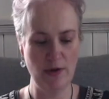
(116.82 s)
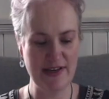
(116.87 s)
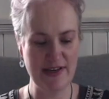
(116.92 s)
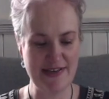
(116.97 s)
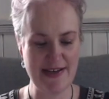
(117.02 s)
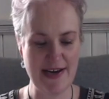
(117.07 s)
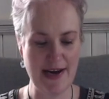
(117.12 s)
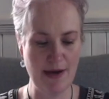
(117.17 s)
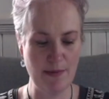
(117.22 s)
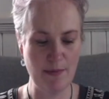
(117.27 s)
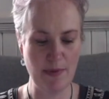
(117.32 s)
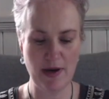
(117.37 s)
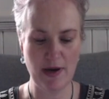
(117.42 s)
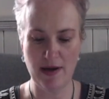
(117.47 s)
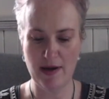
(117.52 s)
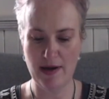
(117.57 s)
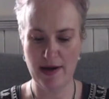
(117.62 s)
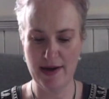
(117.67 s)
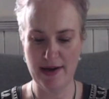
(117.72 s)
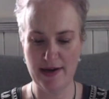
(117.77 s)
a 10
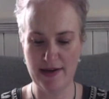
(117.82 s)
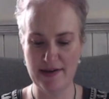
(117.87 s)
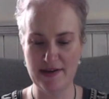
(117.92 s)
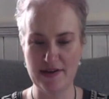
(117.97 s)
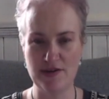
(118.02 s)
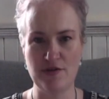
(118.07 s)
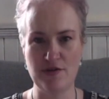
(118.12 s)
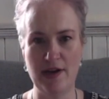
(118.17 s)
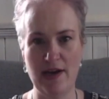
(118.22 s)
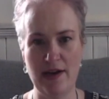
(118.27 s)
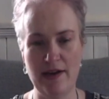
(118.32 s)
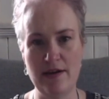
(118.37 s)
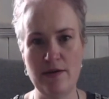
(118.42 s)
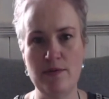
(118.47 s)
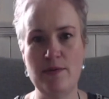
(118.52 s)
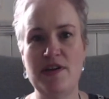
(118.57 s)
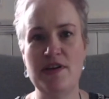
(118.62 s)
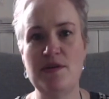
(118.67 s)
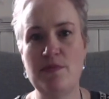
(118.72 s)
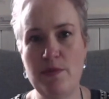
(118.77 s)
ply in Australia,
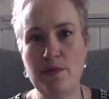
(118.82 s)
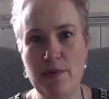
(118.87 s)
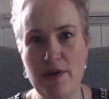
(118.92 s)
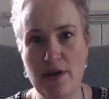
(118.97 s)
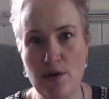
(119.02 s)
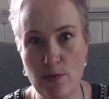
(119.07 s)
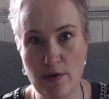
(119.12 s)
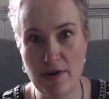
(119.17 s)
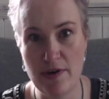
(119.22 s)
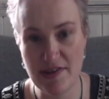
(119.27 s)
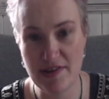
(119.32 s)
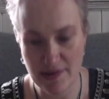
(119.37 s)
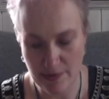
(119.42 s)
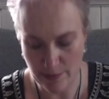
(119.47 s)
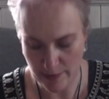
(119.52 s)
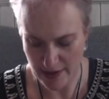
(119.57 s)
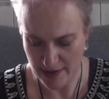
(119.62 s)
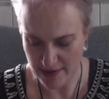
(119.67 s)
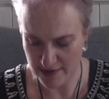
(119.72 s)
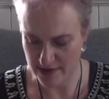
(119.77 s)
which would be a worsted
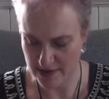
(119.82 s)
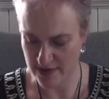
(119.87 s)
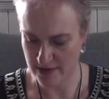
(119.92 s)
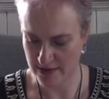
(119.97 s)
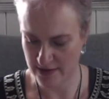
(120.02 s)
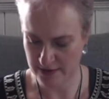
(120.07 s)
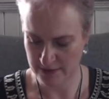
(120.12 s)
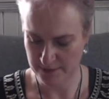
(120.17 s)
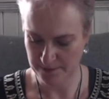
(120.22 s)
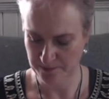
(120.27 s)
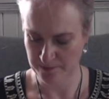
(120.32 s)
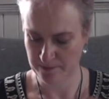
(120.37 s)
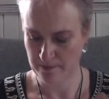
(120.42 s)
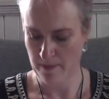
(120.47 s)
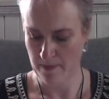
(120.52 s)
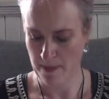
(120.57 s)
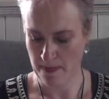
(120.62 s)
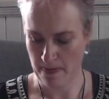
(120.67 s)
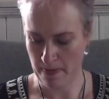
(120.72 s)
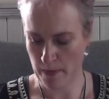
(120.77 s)
weight.
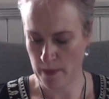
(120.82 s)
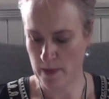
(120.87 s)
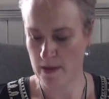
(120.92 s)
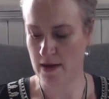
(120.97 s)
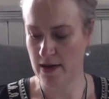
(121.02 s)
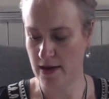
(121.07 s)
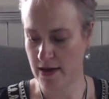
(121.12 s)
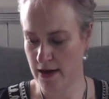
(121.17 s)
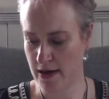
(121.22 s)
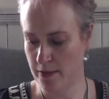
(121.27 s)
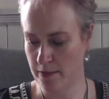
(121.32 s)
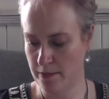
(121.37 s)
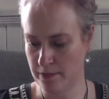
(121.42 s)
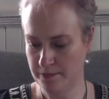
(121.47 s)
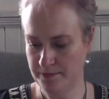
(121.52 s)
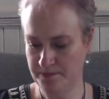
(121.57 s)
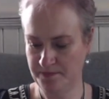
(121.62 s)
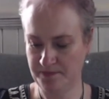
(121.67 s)
And